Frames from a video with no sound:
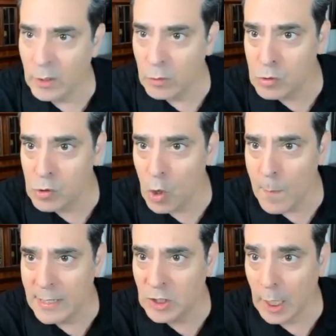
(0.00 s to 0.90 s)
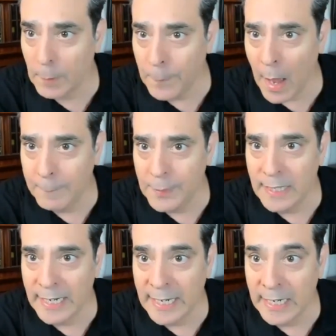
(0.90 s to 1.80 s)
Thank you so much. Keep
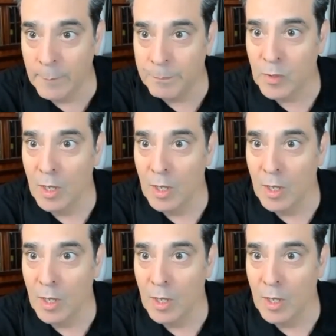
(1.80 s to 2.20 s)
populating